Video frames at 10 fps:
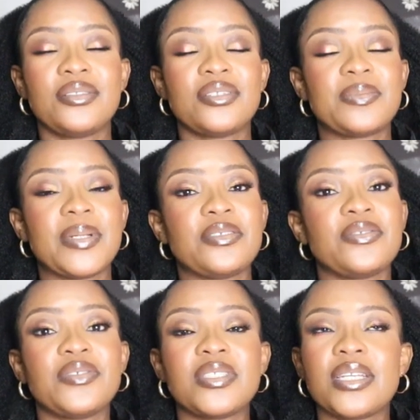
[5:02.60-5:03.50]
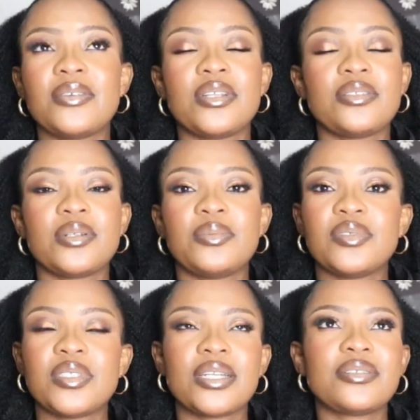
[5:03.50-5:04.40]
it was part of the reason I went to
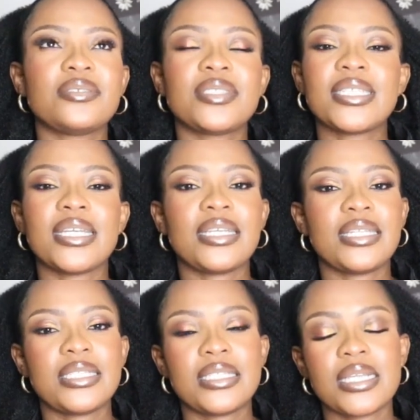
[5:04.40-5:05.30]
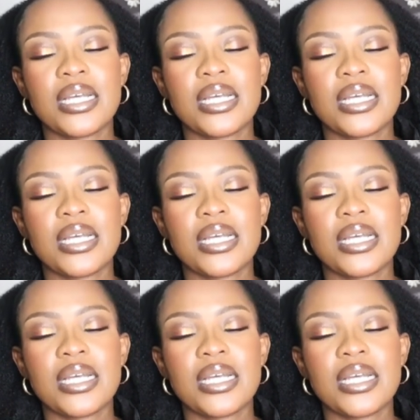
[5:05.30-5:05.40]
Abuja. I couldn't take it